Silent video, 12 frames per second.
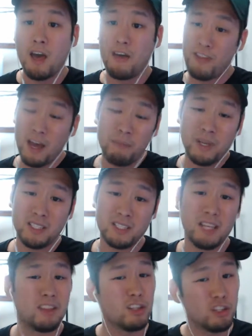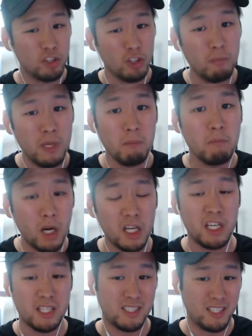That being said, there should be
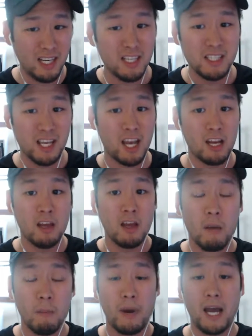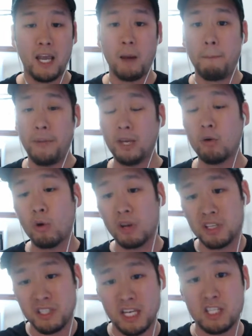money set aside by a big
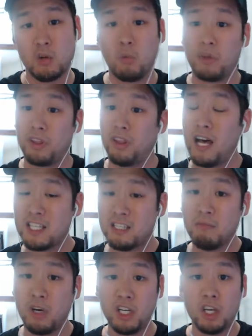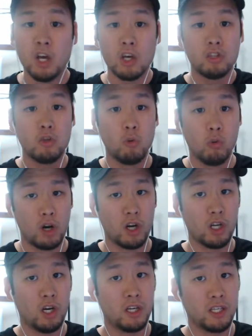organization with lots of money to
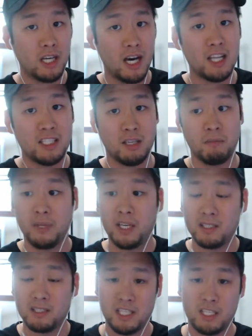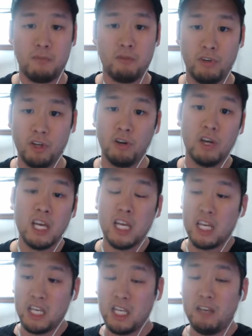work on content. Because let's be real,
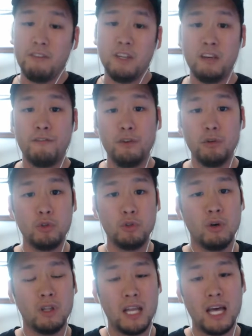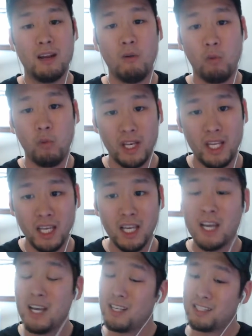even if you do a lot of winning,
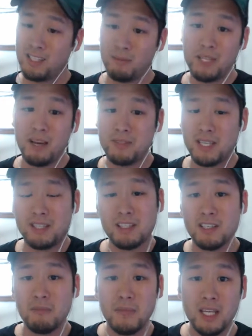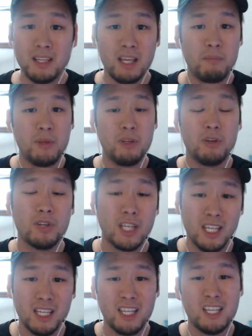sometimes that doesn't mean that you're
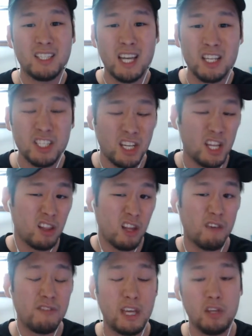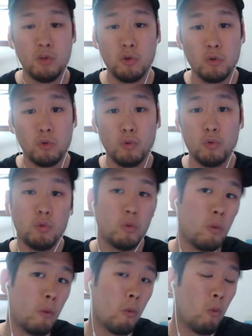getting the attention and love that you
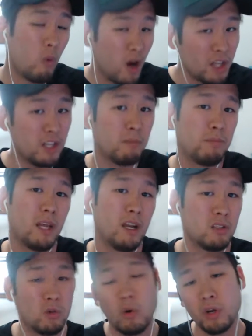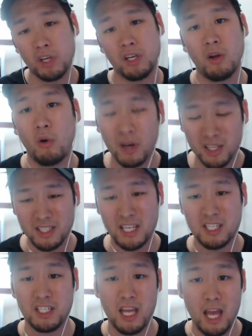want your players or your
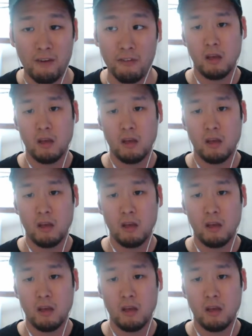organization to have.